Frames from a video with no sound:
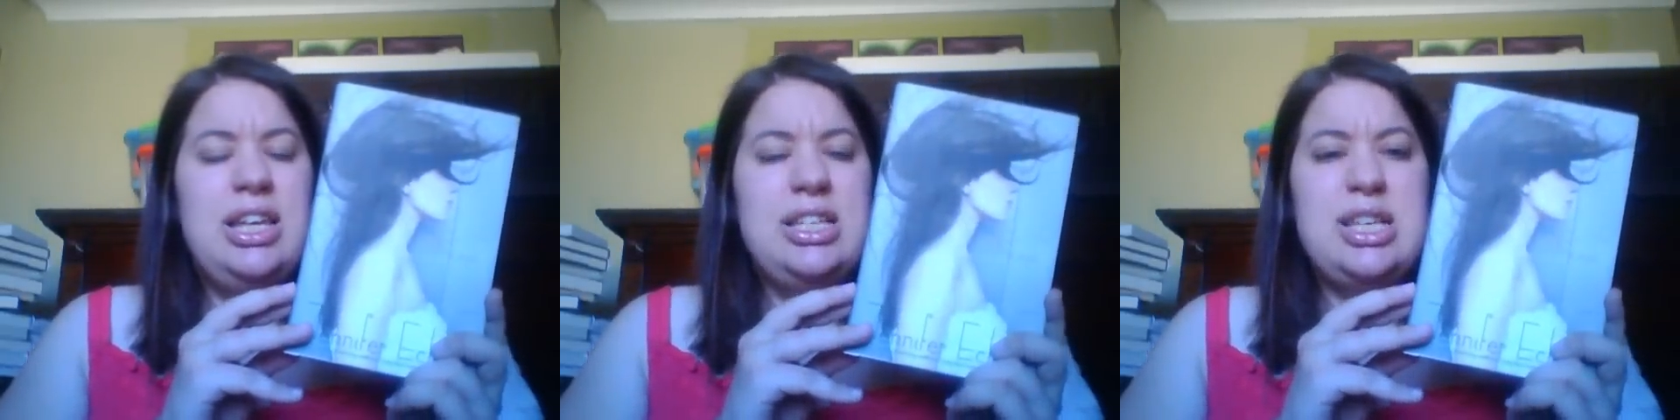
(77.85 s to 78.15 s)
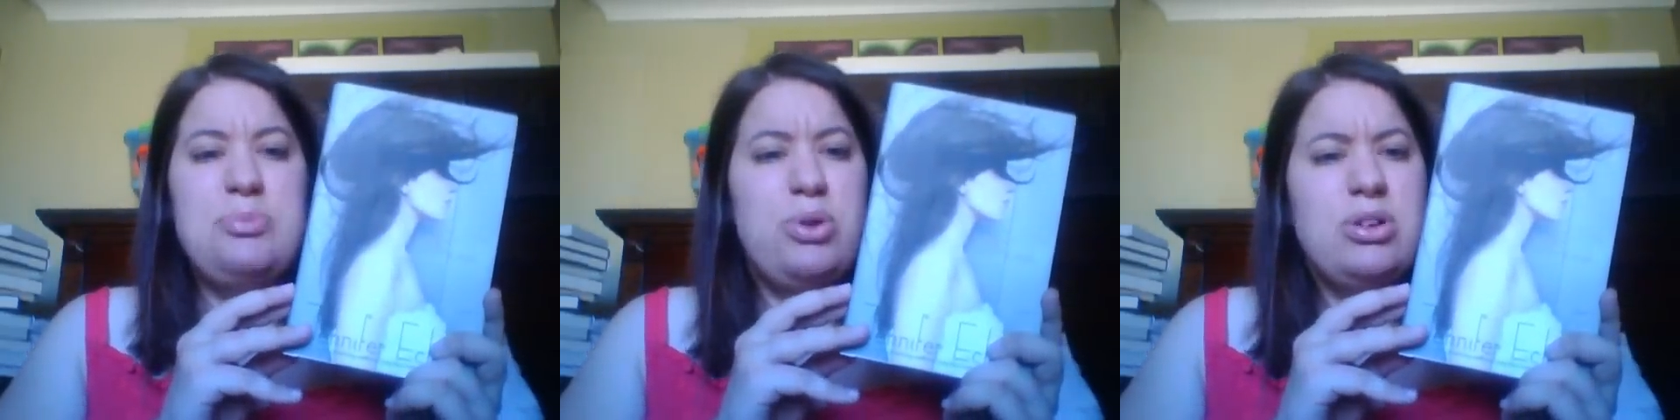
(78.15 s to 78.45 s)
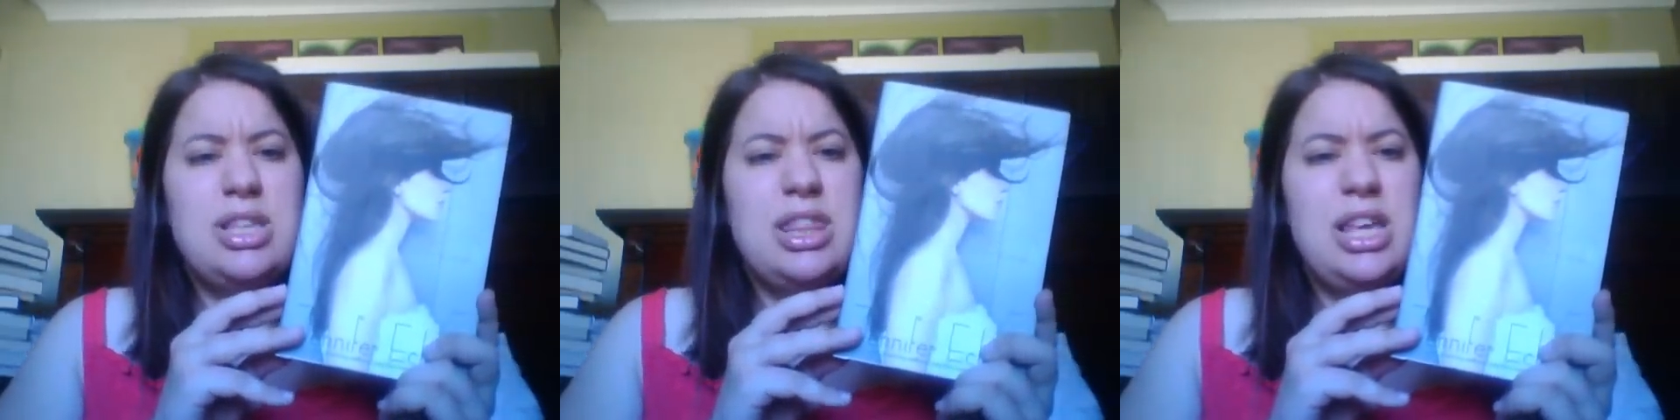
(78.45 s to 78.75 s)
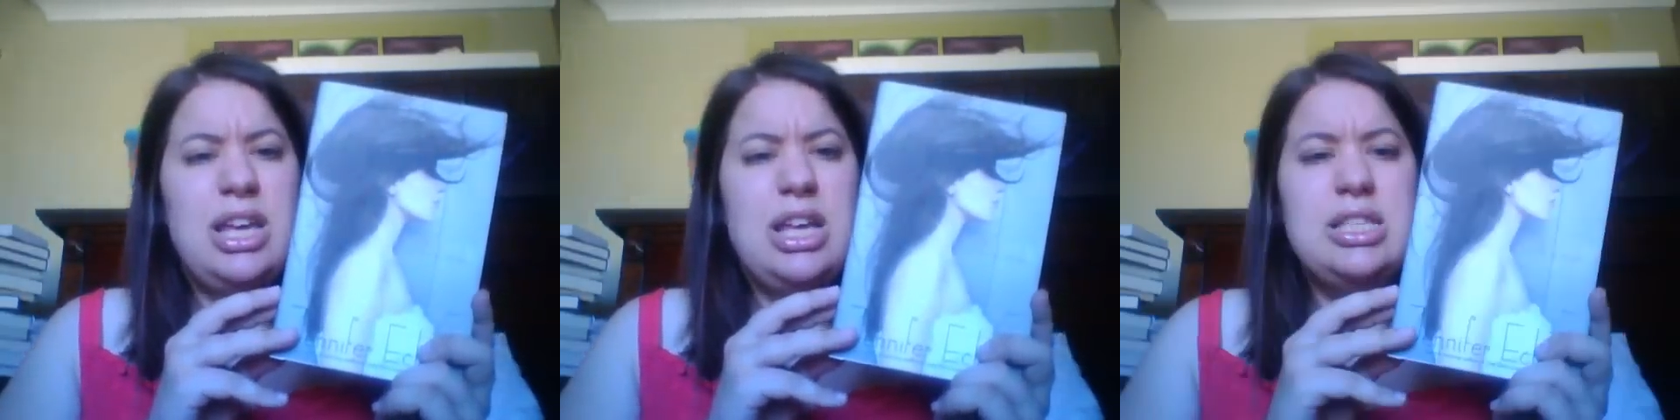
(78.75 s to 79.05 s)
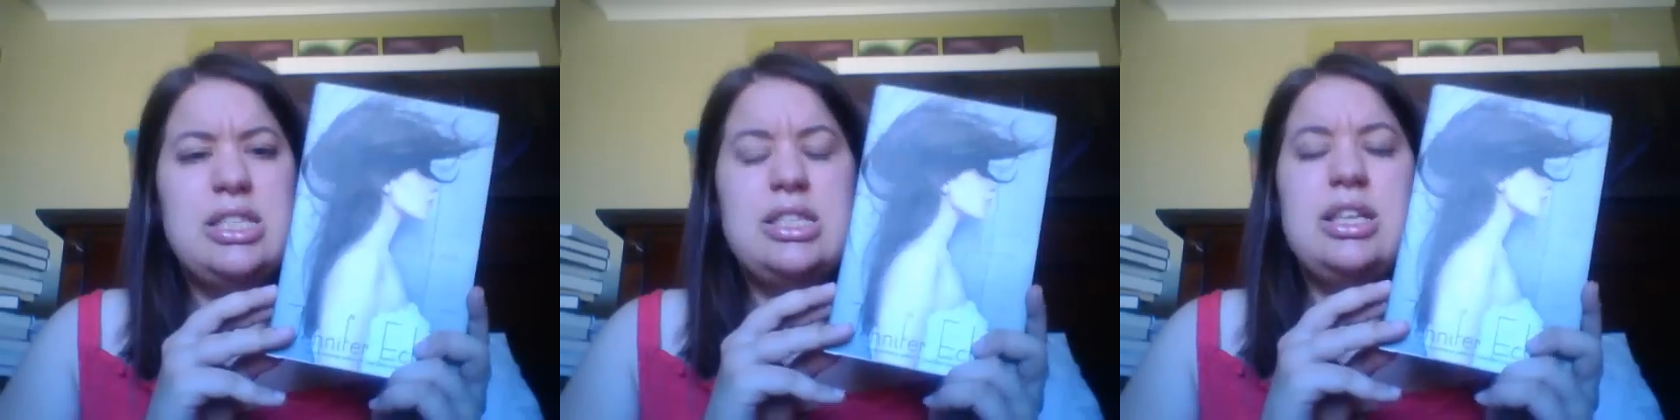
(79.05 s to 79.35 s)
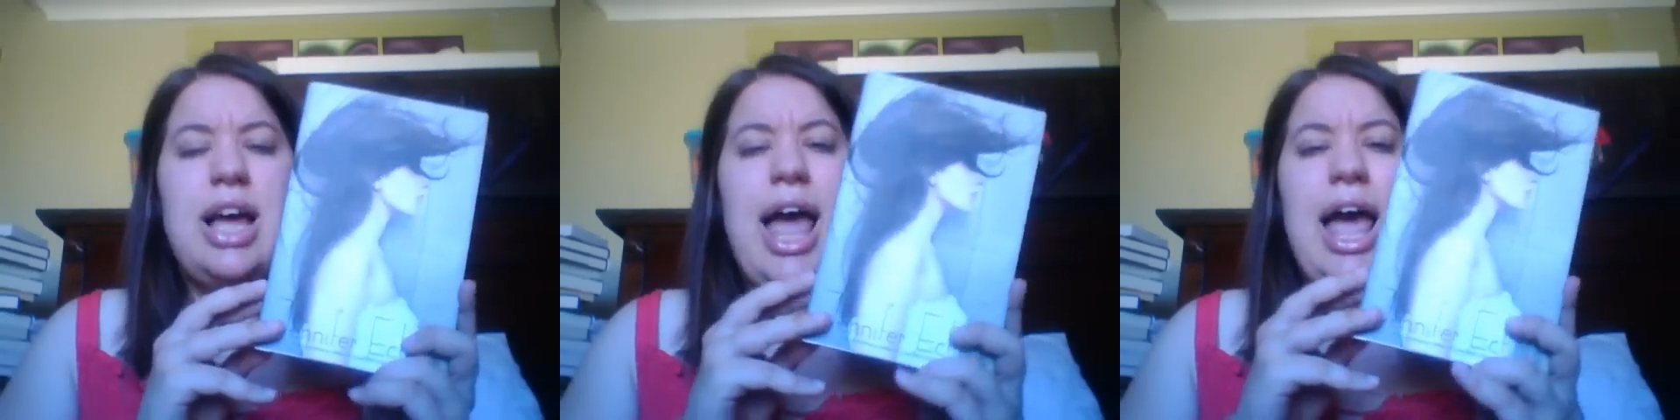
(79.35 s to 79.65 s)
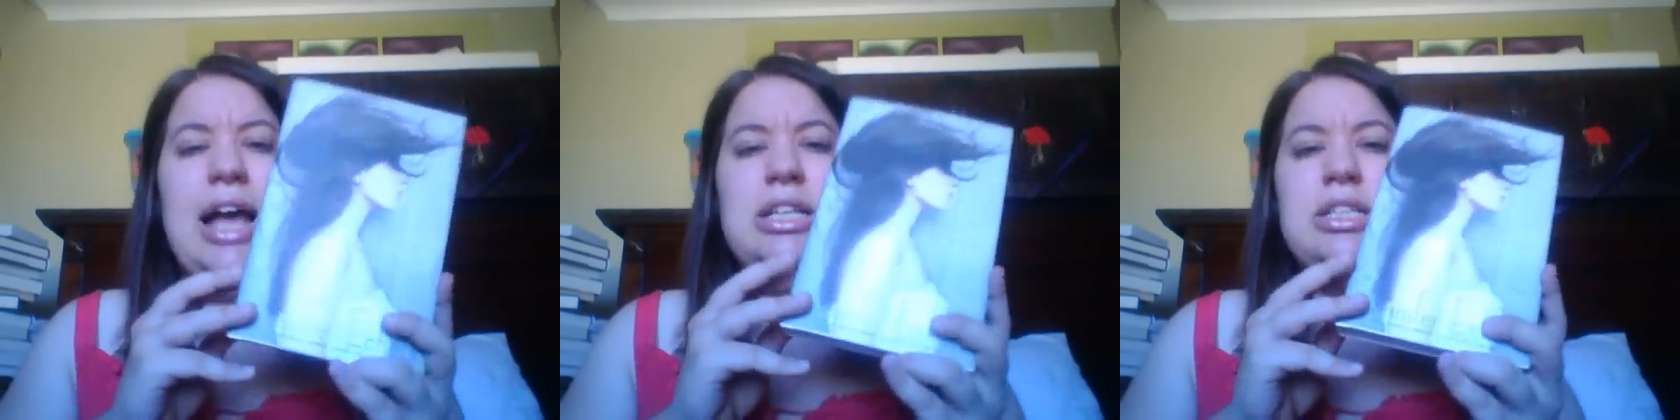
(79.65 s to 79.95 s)
Lizzie Books, I think it is.
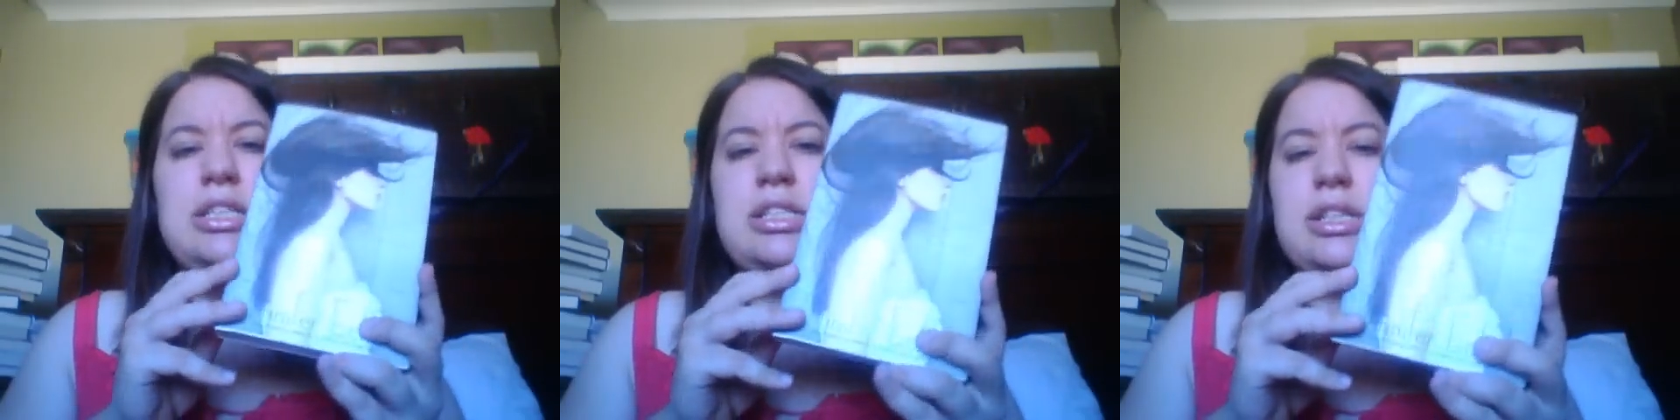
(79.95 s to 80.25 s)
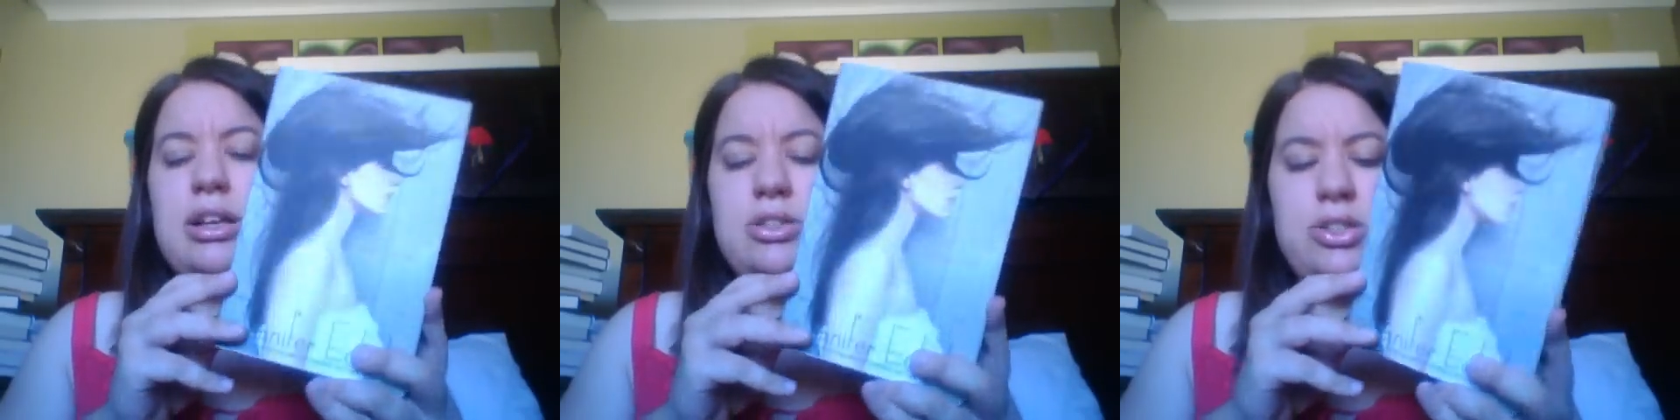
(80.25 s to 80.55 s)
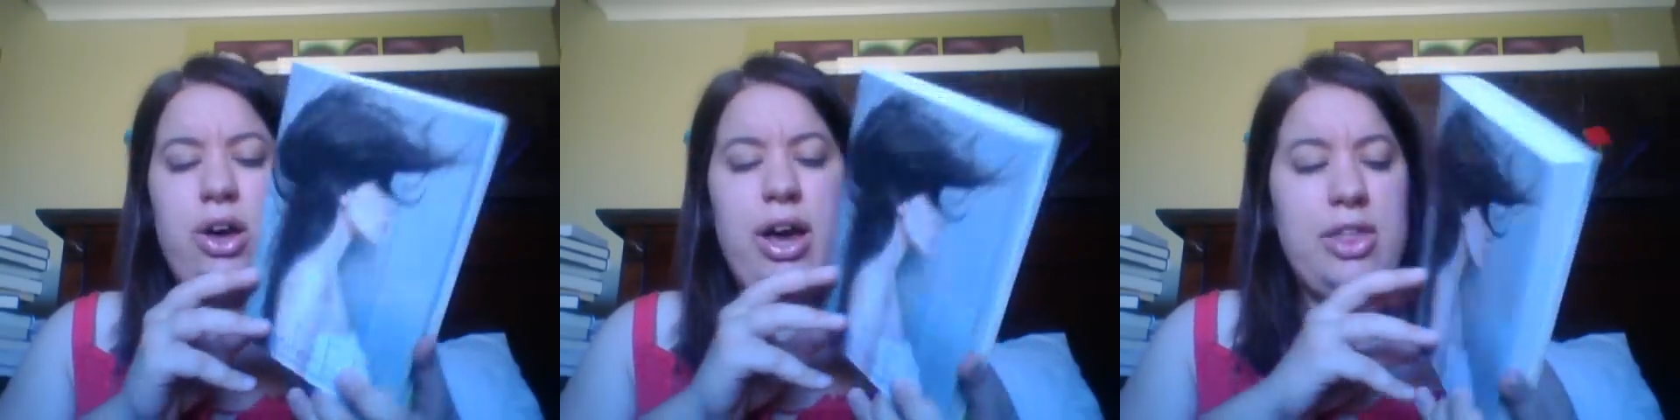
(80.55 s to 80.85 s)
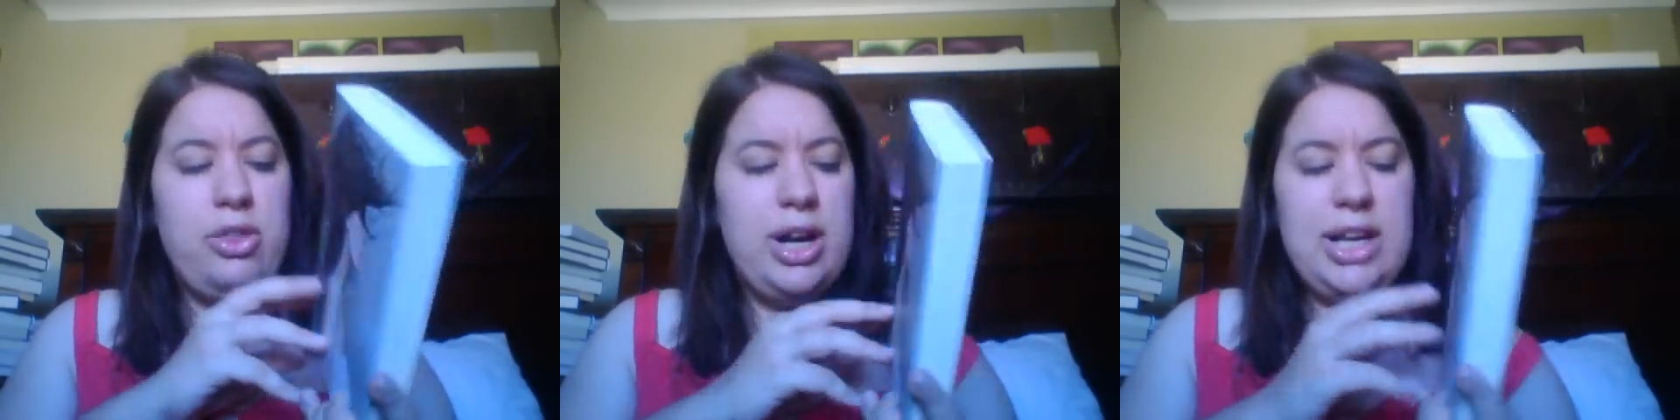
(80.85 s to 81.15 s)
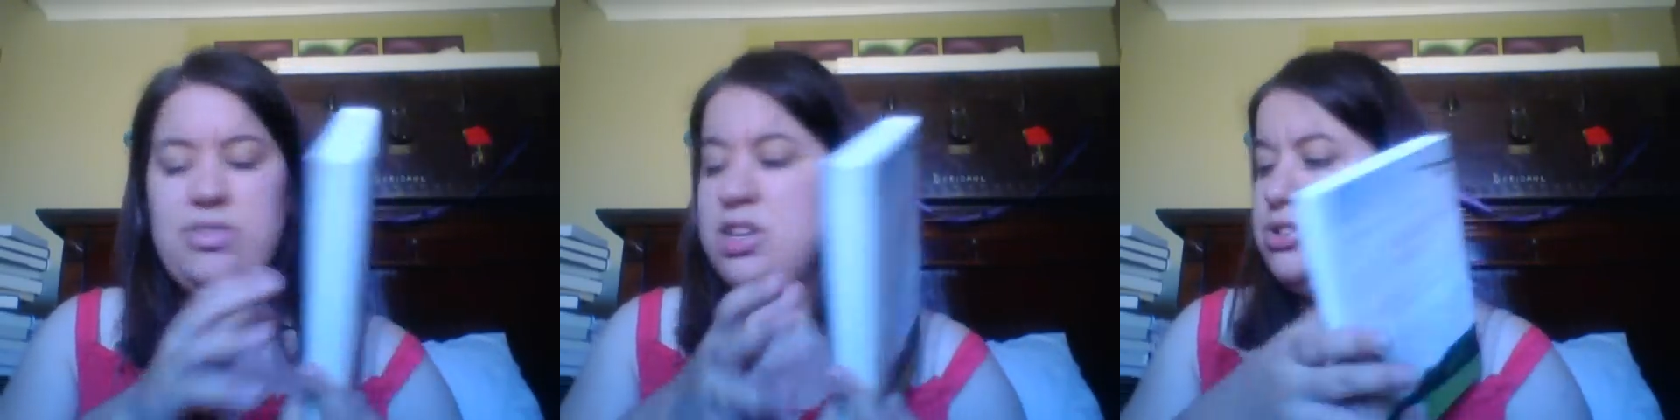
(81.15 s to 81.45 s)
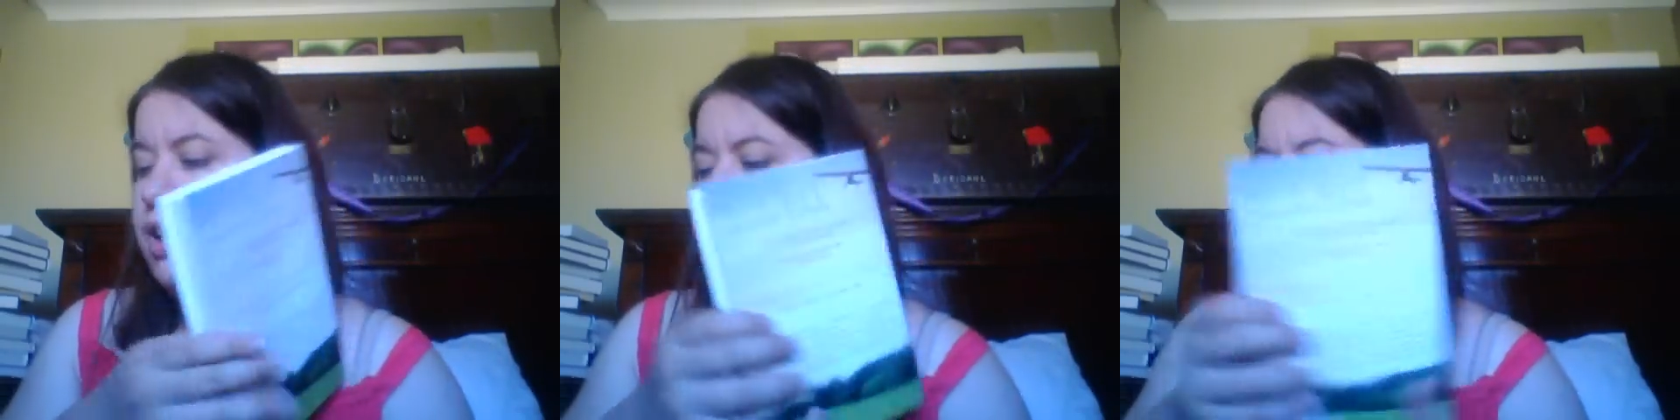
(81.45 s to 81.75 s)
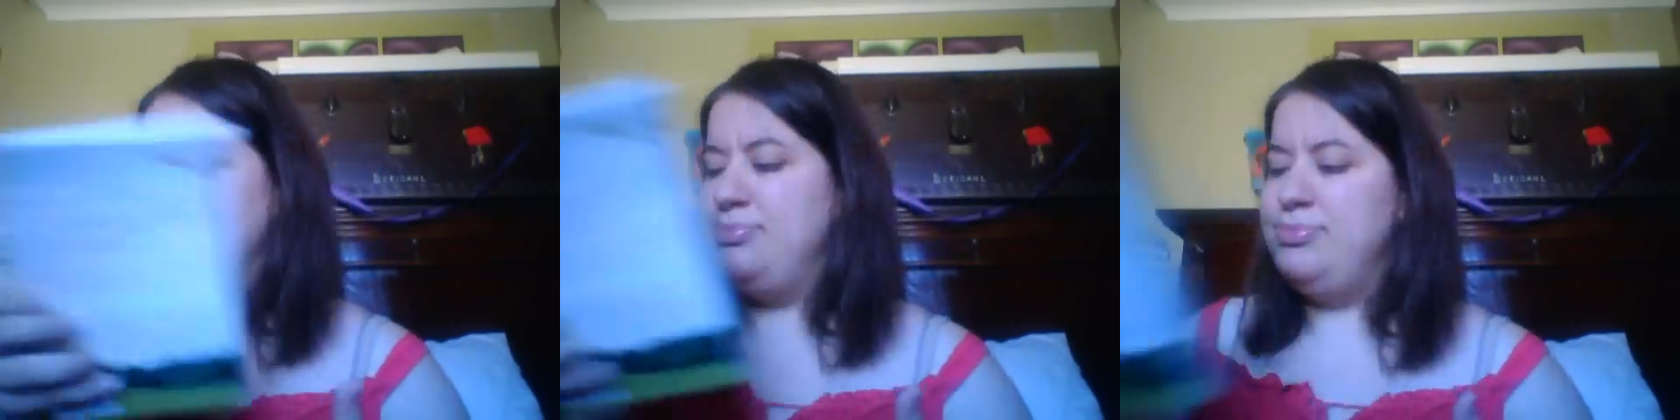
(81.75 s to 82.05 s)
And so I thought I'd give it
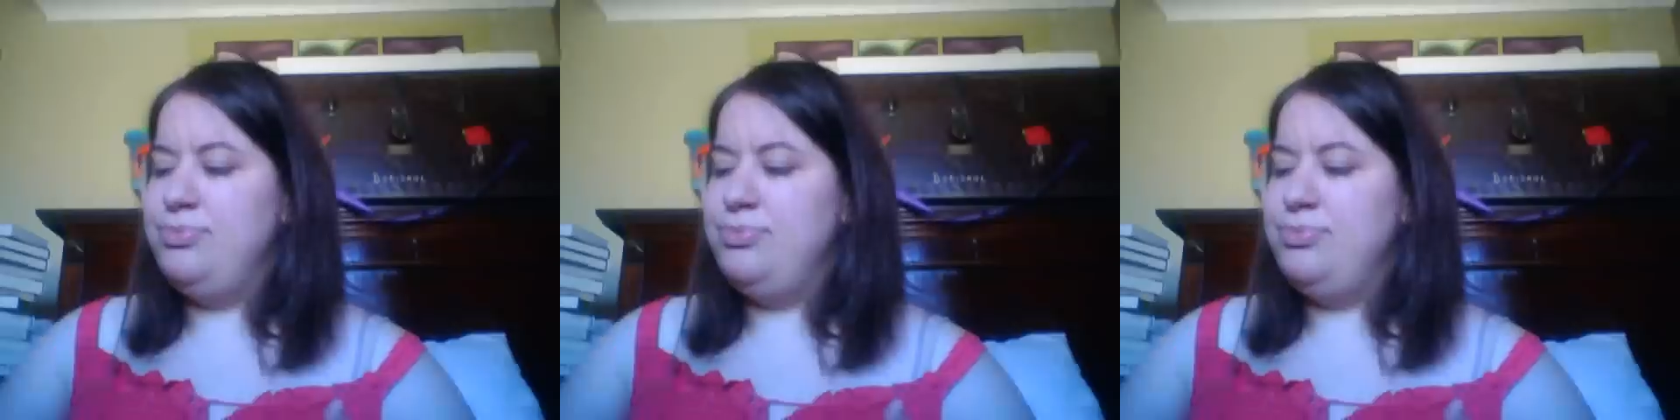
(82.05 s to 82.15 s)
a try.